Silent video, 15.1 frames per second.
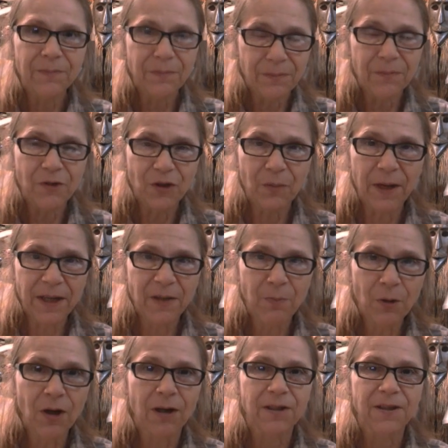ShaMay's
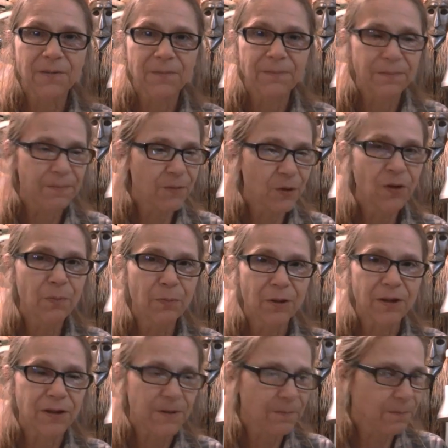books,
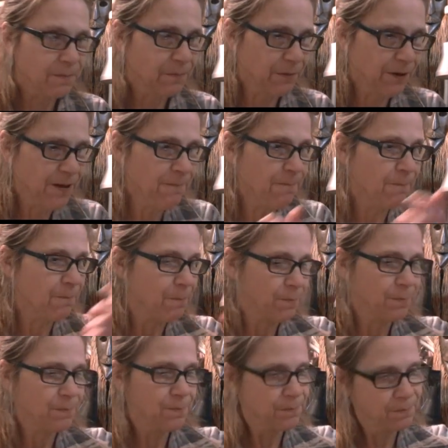cookbooks, right?
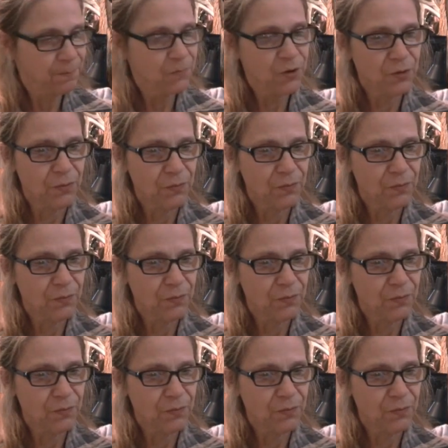Too.